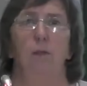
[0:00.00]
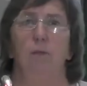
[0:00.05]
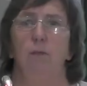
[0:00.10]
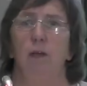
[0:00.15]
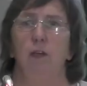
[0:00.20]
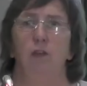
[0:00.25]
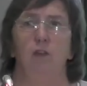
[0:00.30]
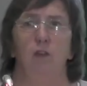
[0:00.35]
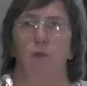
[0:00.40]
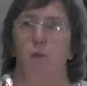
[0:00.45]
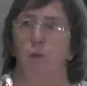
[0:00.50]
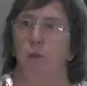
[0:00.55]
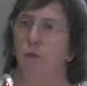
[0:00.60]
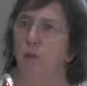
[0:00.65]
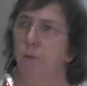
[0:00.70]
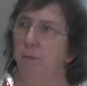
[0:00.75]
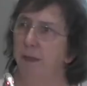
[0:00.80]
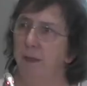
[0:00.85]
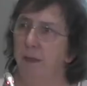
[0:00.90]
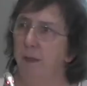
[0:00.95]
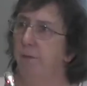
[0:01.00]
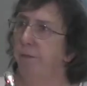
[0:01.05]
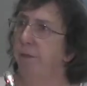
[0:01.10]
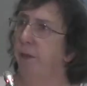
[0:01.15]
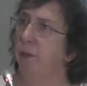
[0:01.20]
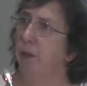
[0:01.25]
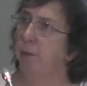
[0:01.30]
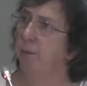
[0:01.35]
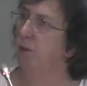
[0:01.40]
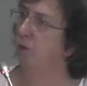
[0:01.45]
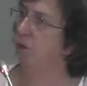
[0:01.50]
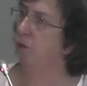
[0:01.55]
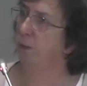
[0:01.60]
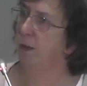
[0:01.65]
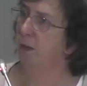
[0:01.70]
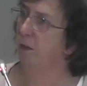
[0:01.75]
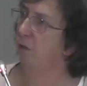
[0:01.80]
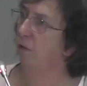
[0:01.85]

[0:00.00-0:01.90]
might just want to pick the phone up and speak